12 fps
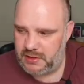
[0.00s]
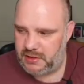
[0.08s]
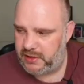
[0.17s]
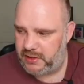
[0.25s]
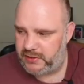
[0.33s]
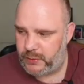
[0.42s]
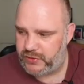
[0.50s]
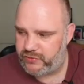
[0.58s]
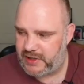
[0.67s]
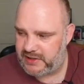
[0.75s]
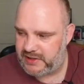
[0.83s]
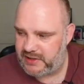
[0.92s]
don't want to drag
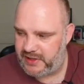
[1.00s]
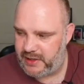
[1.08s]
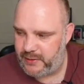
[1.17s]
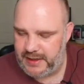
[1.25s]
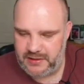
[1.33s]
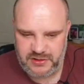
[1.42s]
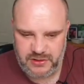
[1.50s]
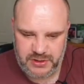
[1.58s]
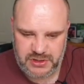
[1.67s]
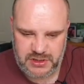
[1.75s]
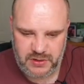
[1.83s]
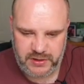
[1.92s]
this video out too much
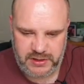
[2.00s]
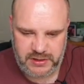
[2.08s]
longer.